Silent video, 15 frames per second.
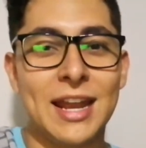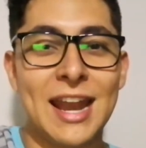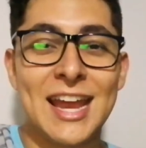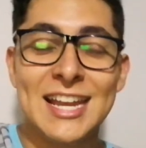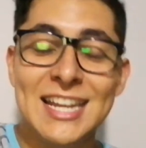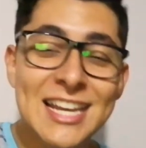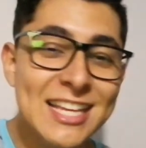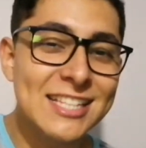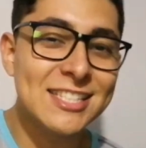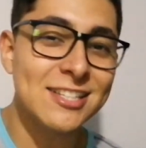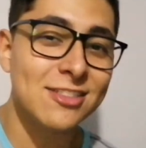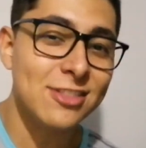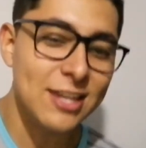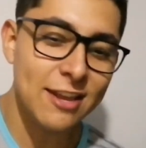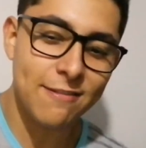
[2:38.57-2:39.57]
and I need
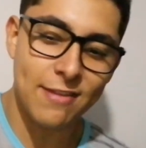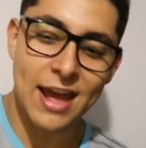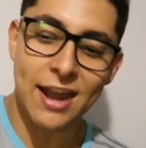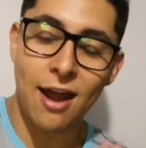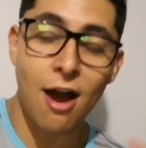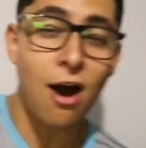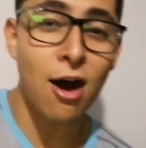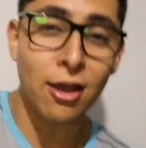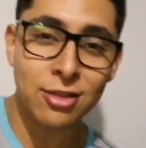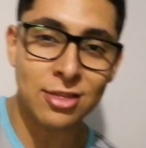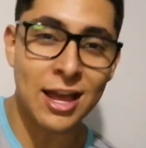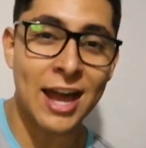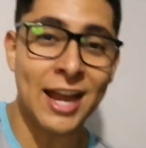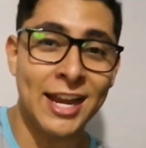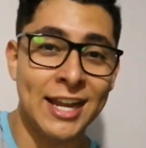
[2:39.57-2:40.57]
to leave that
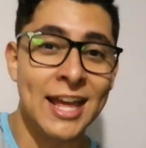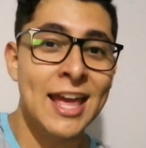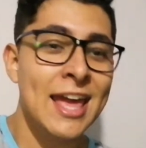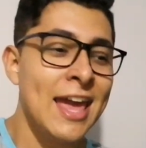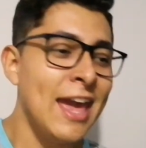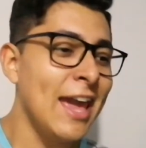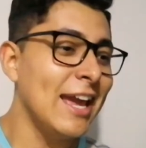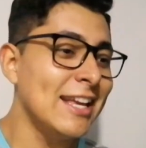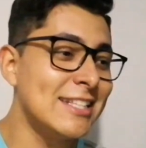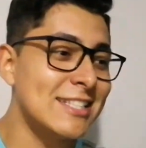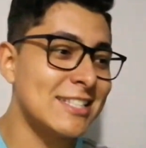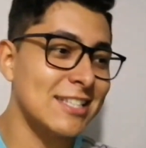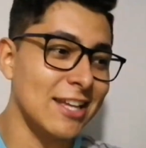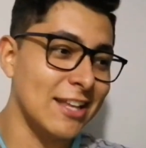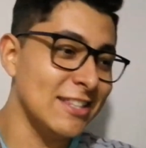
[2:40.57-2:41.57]
online.
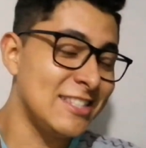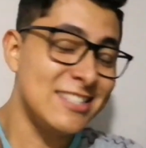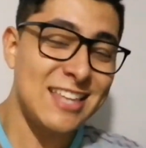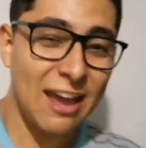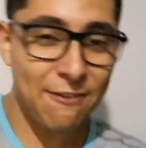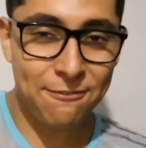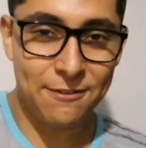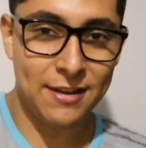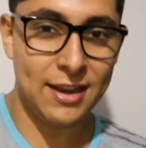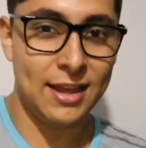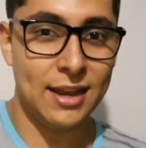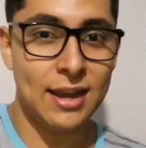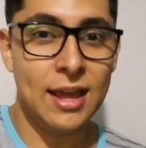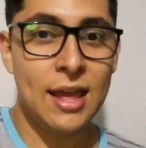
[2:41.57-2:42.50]
It's definite.